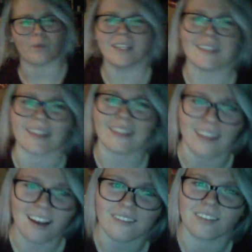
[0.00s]
We
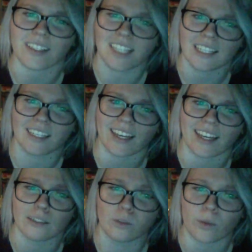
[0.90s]
love a
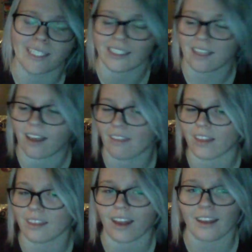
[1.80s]
dedicated queen, and
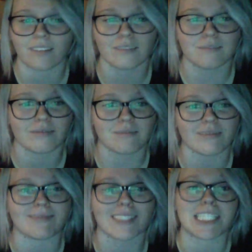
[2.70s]
then like
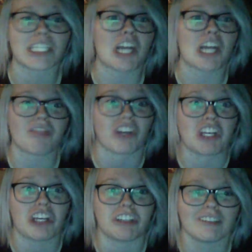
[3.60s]
nothing.